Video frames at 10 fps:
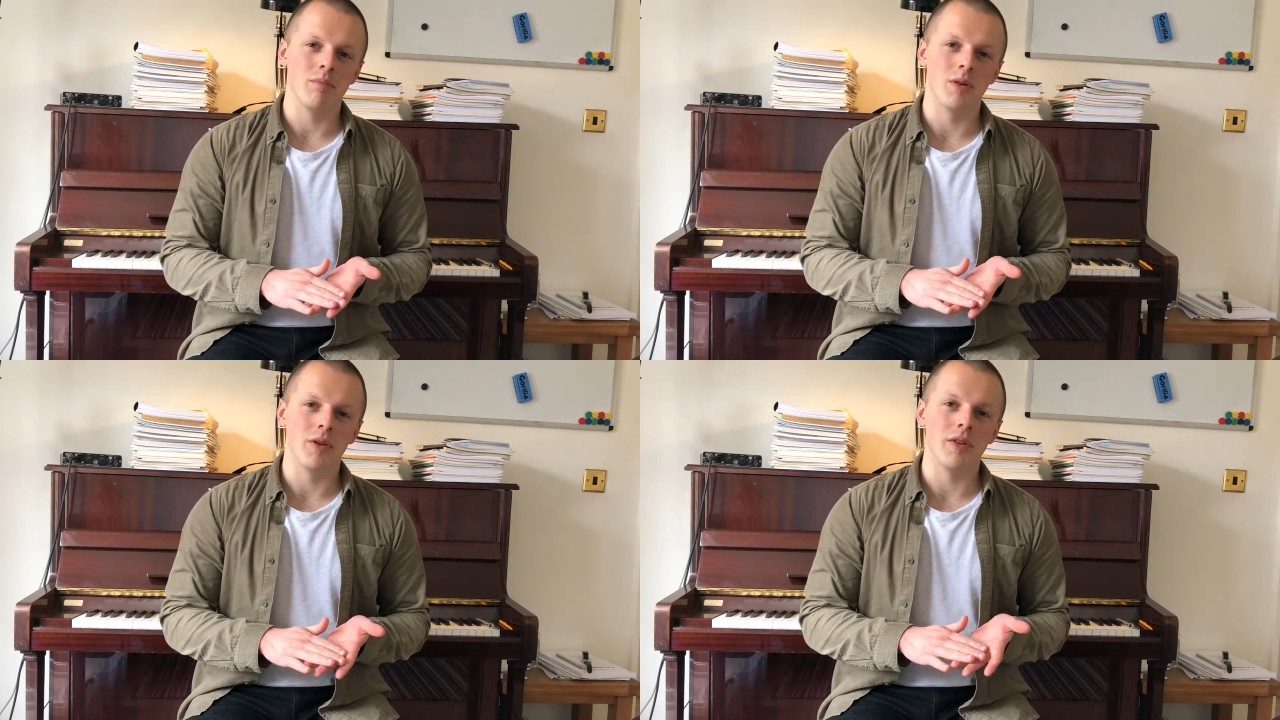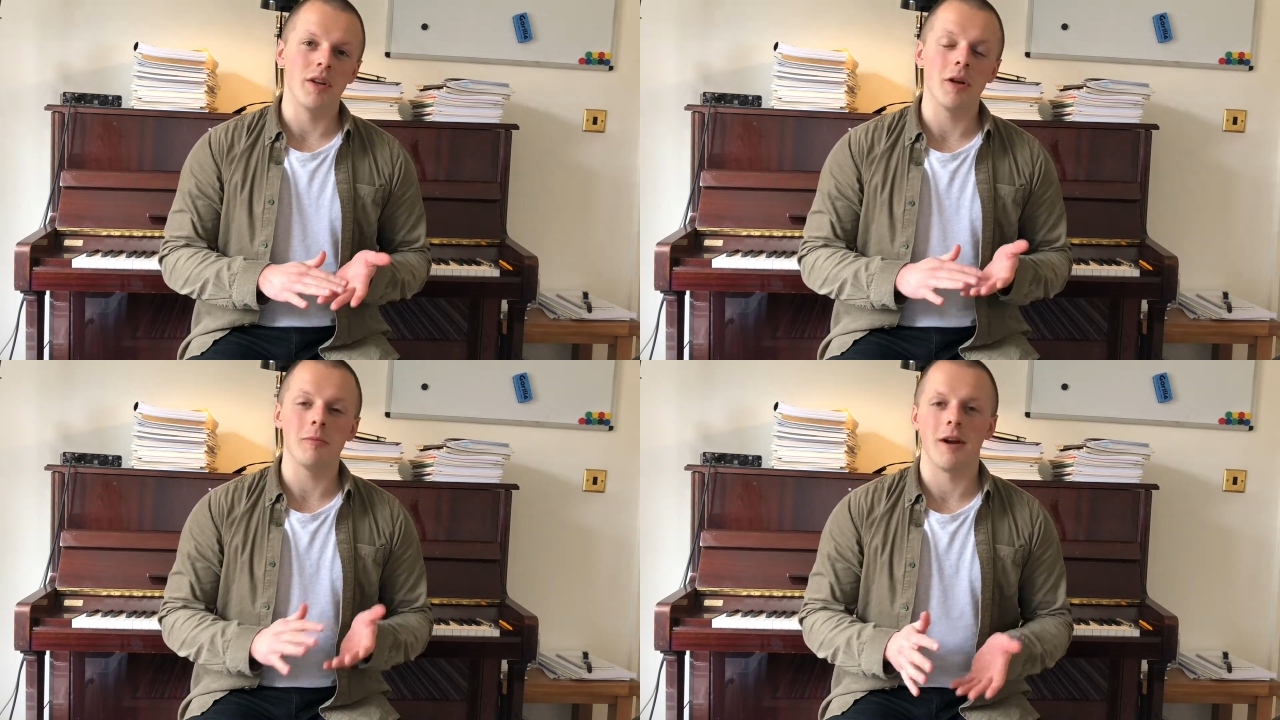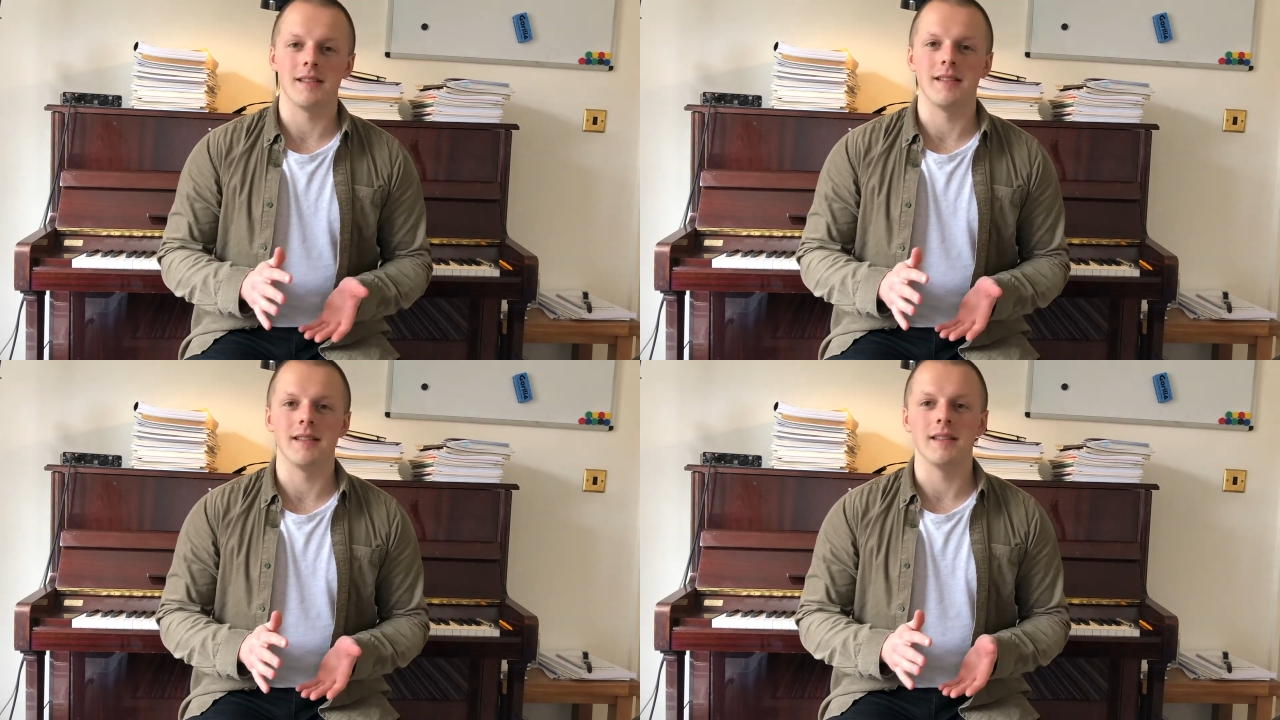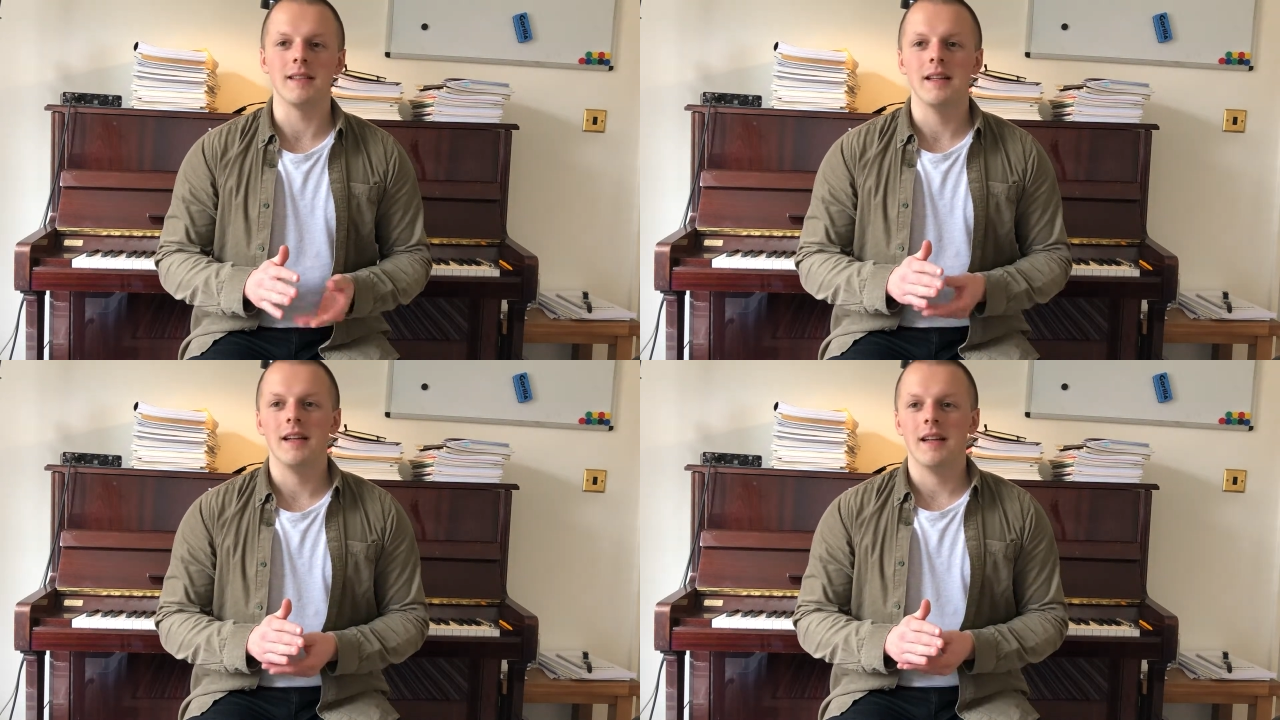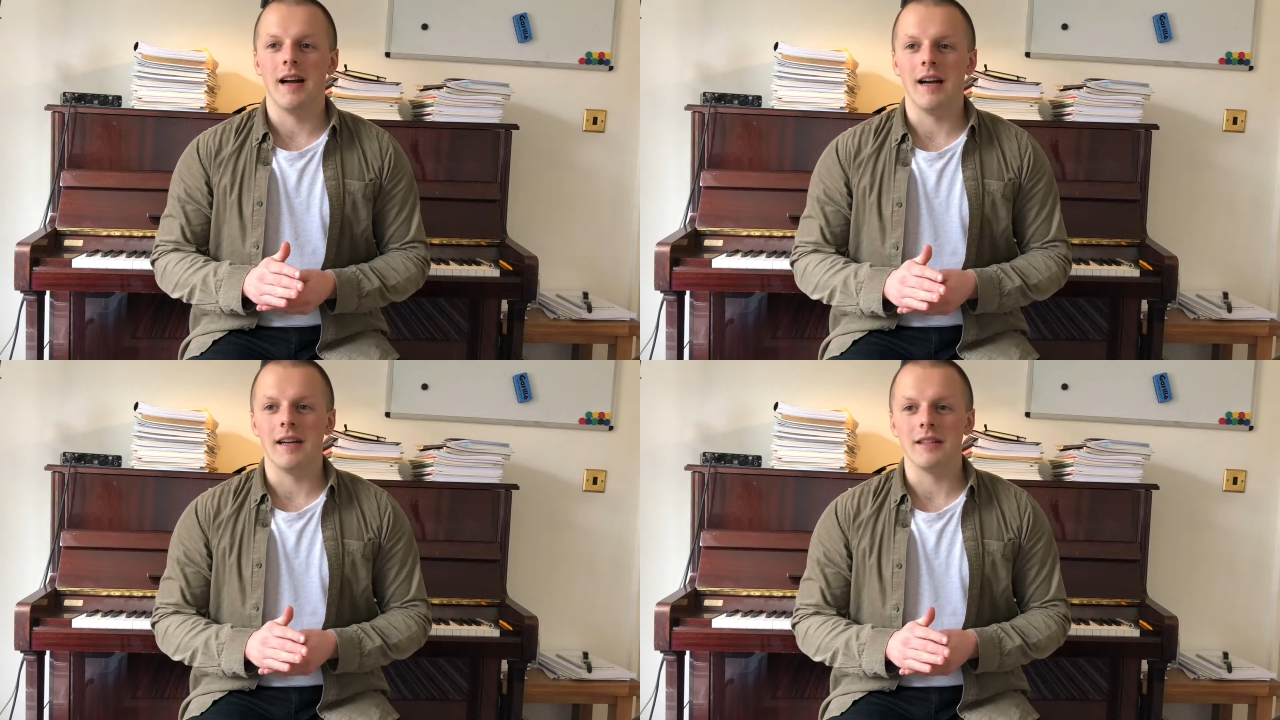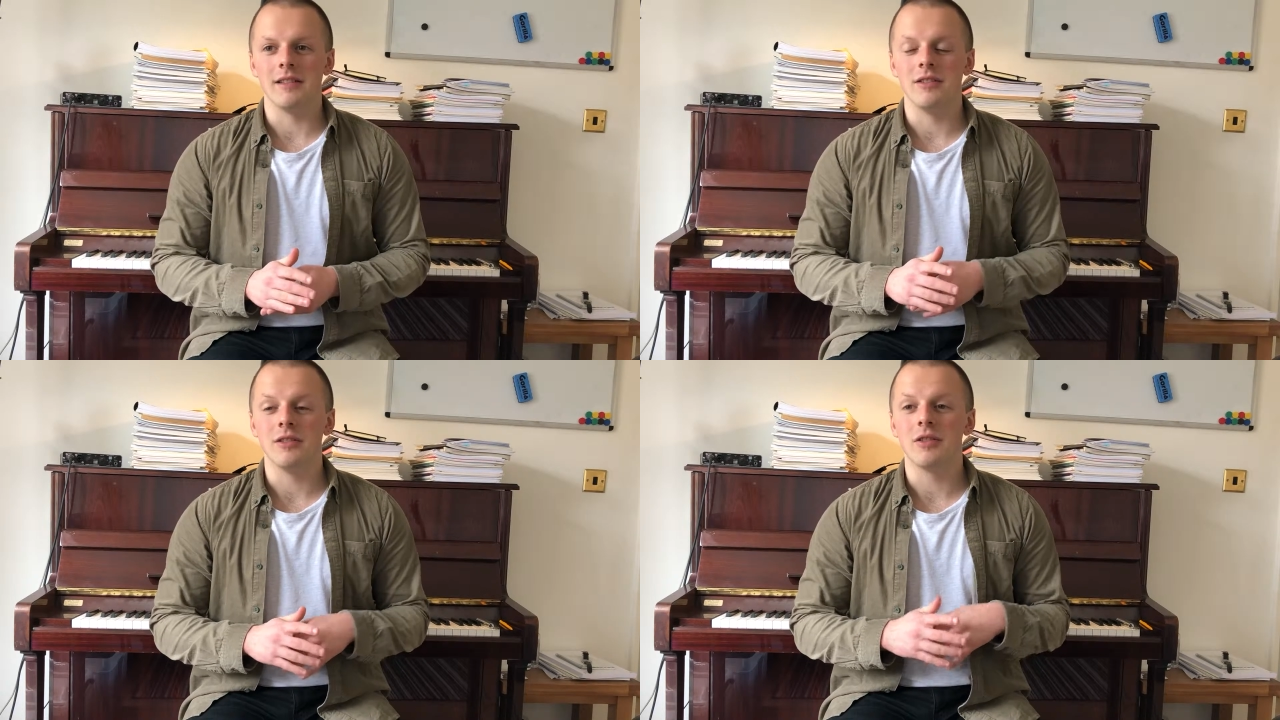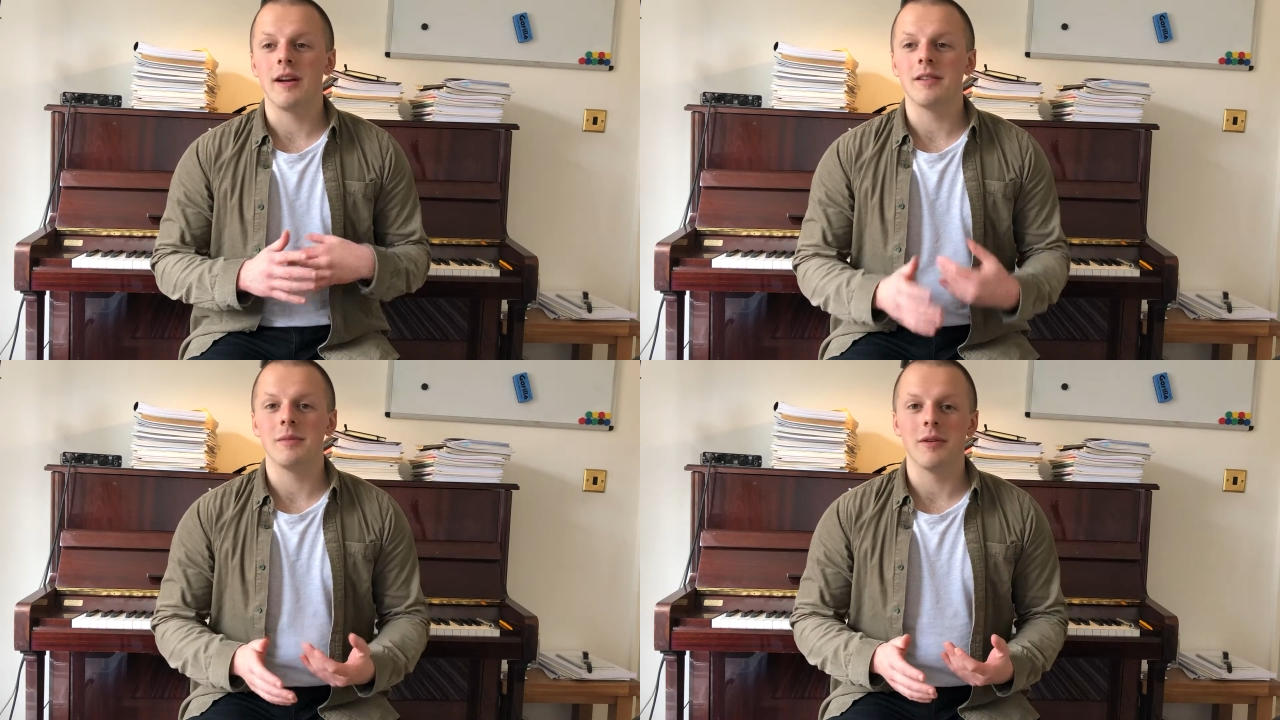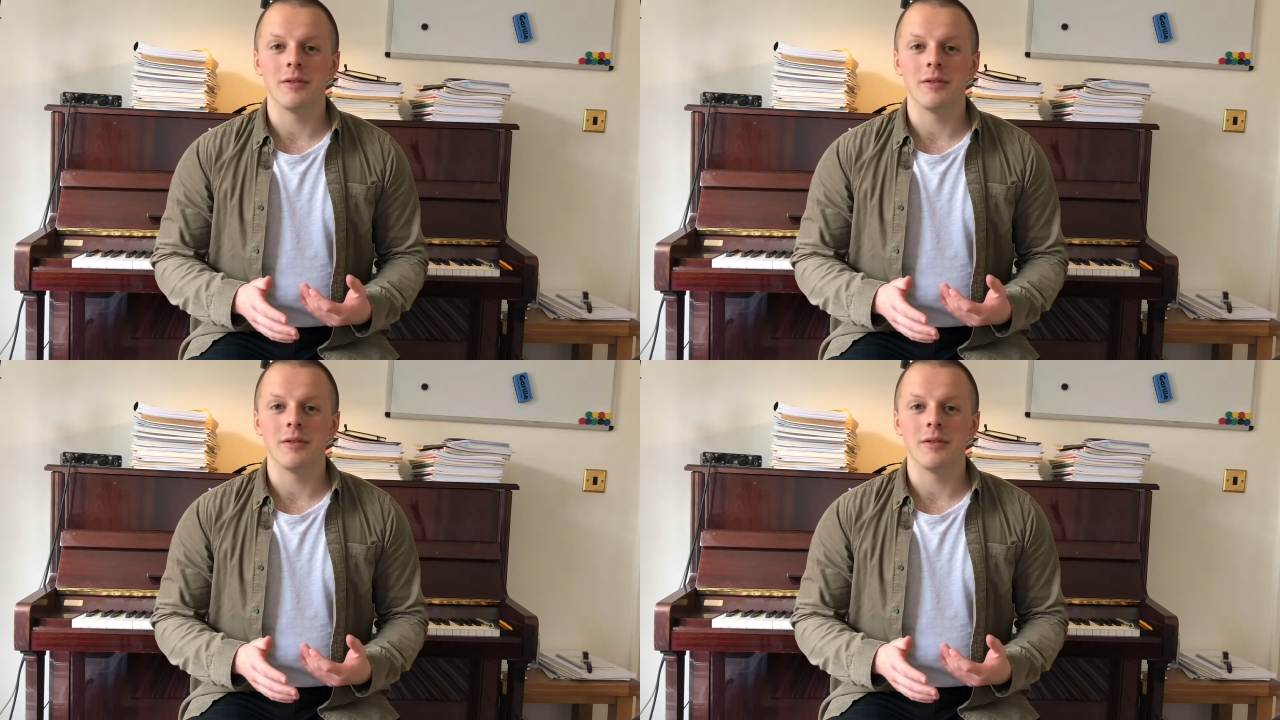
but they're not practicing, and you're trying to